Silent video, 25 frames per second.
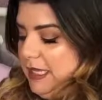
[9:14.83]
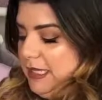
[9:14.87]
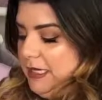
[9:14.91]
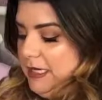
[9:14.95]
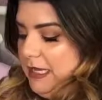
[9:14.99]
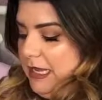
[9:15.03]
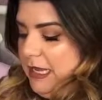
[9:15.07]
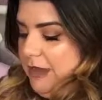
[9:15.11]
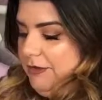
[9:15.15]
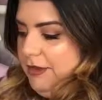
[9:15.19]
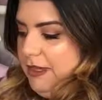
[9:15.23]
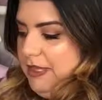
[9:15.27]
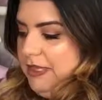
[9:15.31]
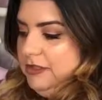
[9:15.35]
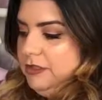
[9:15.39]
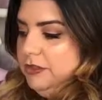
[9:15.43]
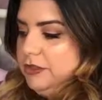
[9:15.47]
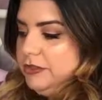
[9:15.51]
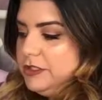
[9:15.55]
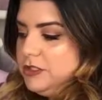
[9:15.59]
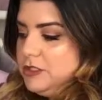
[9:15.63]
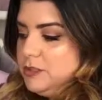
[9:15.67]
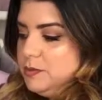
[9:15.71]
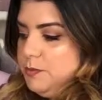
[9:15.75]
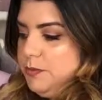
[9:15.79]
Now, it
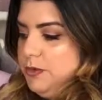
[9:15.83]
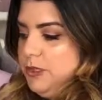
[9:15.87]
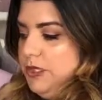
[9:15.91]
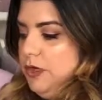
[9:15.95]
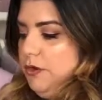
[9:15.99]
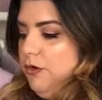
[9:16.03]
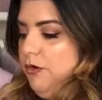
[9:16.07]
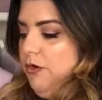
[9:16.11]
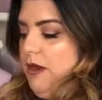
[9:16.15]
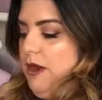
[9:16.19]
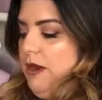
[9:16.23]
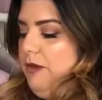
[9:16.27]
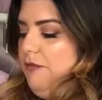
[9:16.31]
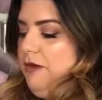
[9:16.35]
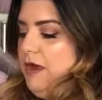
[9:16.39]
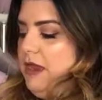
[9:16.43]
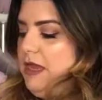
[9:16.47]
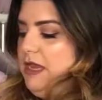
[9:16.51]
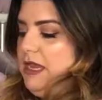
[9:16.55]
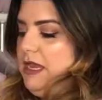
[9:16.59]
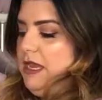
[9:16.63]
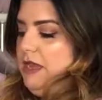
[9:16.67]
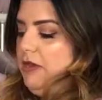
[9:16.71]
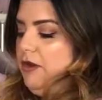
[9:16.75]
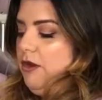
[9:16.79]
looks pretty cray
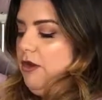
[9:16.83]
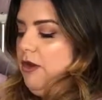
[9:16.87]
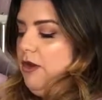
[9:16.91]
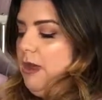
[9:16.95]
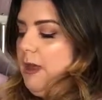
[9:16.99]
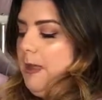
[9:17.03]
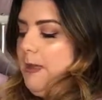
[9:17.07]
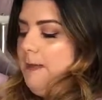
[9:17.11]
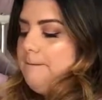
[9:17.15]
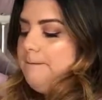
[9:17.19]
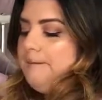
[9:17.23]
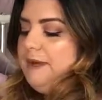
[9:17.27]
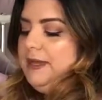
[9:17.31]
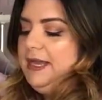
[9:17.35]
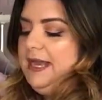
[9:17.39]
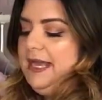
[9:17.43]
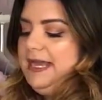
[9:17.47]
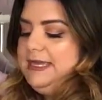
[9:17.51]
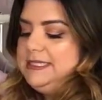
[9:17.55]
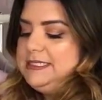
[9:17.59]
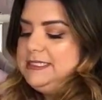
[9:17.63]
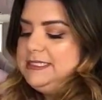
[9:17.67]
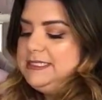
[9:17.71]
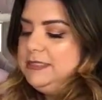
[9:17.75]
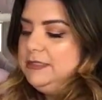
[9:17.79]
right here, but
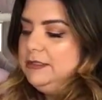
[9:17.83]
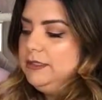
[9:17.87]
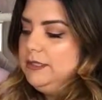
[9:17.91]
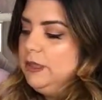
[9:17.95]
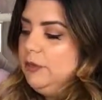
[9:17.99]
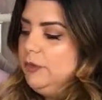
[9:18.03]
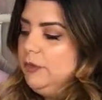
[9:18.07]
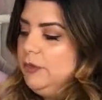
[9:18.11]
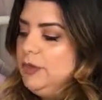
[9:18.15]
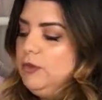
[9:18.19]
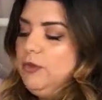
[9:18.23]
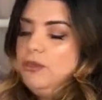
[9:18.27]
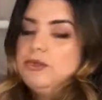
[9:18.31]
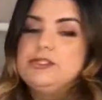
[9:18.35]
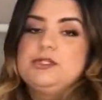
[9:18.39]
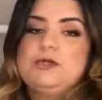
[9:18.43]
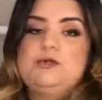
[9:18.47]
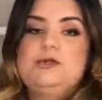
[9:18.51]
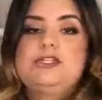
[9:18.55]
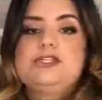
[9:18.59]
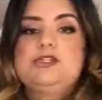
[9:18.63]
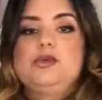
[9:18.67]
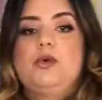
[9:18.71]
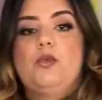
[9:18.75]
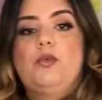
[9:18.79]
ideally what you'll do
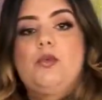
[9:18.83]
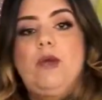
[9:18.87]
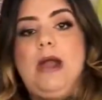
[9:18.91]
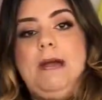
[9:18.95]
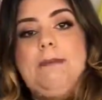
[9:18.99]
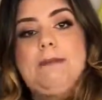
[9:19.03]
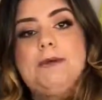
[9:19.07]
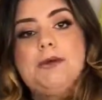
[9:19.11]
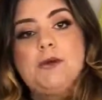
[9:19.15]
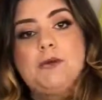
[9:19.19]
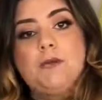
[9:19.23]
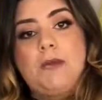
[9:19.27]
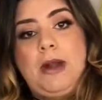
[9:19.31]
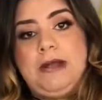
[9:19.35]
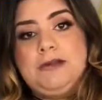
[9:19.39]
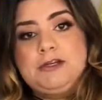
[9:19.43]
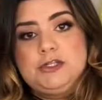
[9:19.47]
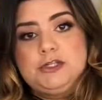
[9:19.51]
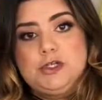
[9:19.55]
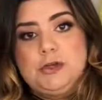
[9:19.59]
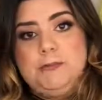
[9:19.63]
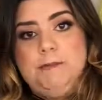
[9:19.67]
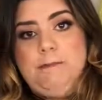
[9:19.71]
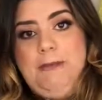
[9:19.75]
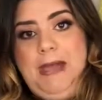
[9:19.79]
is you'll wrap it
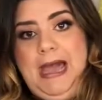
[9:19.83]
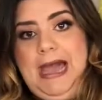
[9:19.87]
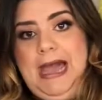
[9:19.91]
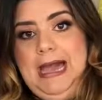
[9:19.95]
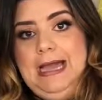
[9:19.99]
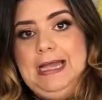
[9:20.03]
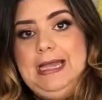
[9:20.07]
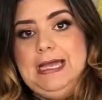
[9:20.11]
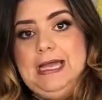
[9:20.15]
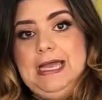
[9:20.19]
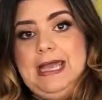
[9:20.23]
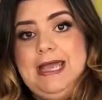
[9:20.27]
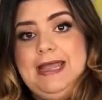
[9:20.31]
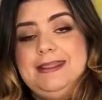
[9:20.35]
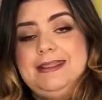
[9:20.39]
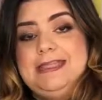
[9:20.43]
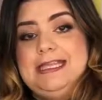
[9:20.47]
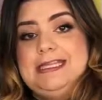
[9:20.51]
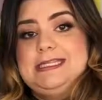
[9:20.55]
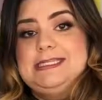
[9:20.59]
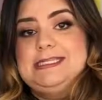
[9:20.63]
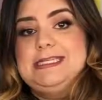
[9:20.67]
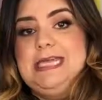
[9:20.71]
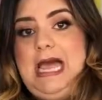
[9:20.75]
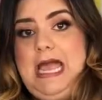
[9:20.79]
around your back,
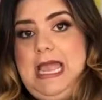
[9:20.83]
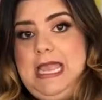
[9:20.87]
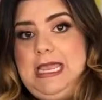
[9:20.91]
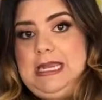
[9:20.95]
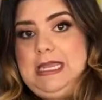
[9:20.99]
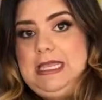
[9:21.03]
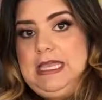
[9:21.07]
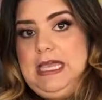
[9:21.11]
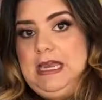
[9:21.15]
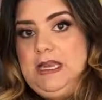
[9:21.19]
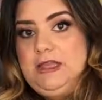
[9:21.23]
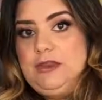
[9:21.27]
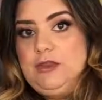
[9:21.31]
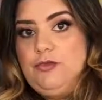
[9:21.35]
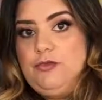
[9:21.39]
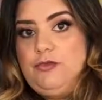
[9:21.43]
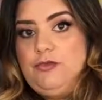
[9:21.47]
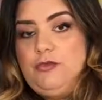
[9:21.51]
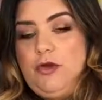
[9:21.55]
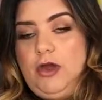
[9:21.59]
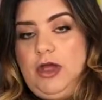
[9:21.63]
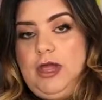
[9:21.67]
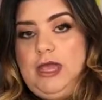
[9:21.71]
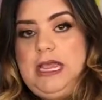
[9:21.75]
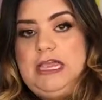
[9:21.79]
then tie it again in the
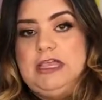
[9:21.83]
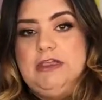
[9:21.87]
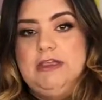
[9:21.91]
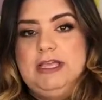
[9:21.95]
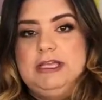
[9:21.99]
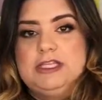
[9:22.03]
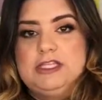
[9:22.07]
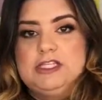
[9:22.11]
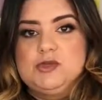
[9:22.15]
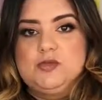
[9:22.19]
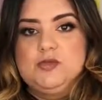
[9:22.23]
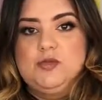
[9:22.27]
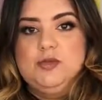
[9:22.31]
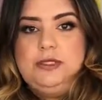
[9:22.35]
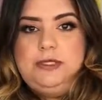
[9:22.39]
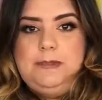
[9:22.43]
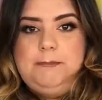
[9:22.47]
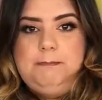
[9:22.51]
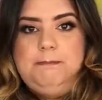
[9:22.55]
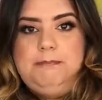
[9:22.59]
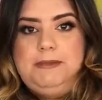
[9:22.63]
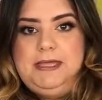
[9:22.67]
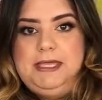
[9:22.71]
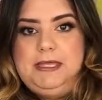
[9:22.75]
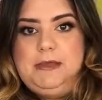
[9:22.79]
front, and you get this
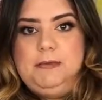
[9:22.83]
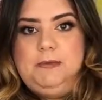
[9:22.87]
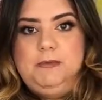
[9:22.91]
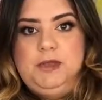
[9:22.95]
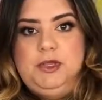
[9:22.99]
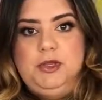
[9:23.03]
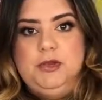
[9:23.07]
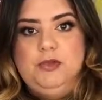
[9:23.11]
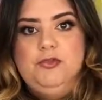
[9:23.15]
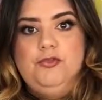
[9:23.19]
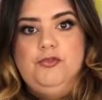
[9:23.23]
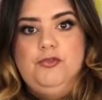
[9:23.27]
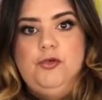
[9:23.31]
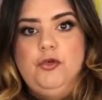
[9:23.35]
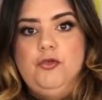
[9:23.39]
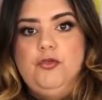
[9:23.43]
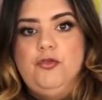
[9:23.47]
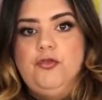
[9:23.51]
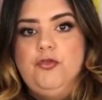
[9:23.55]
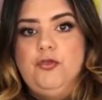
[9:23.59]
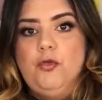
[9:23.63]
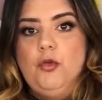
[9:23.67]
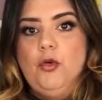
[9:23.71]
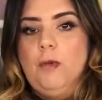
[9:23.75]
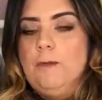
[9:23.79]
really big, beautiful,
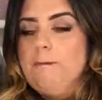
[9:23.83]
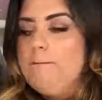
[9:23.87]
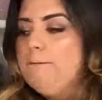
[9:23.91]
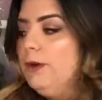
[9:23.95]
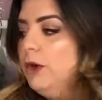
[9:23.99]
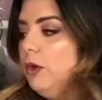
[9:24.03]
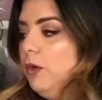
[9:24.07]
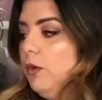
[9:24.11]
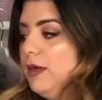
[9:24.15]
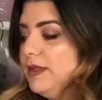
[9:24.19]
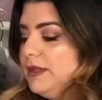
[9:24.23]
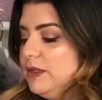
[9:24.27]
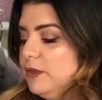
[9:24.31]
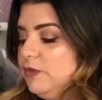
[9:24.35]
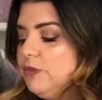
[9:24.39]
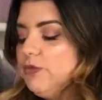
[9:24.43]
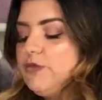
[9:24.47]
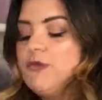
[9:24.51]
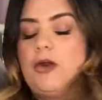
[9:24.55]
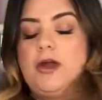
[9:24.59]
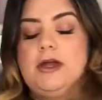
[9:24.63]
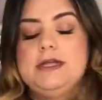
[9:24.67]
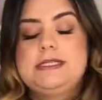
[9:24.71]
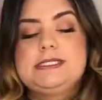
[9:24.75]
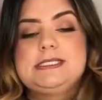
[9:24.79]
full bow at the
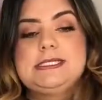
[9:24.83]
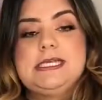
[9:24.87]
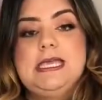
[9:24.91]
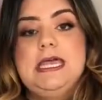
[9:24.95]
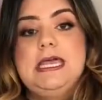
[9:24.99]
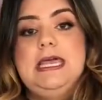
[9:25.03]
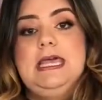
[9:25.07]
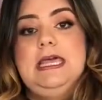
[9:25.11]
front.